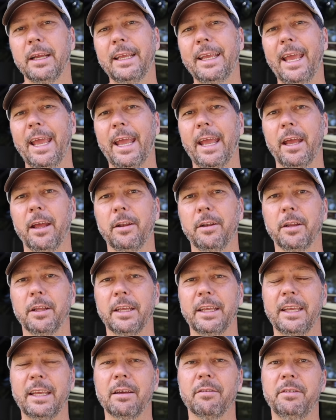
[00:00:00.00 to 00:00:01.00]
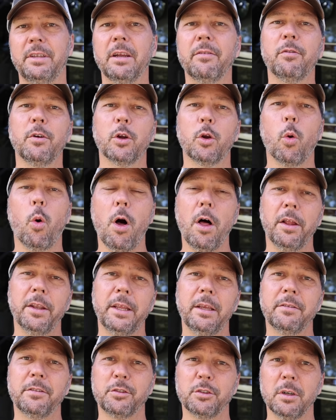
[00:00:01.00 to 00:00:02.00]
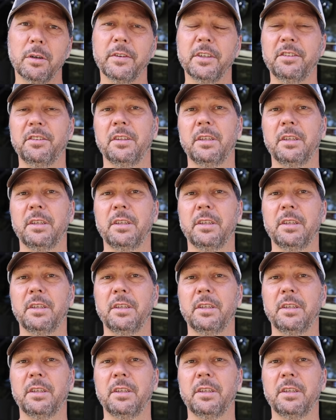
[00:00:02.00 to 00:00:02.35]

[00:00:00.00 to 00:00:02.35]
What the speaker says: can give different quality of service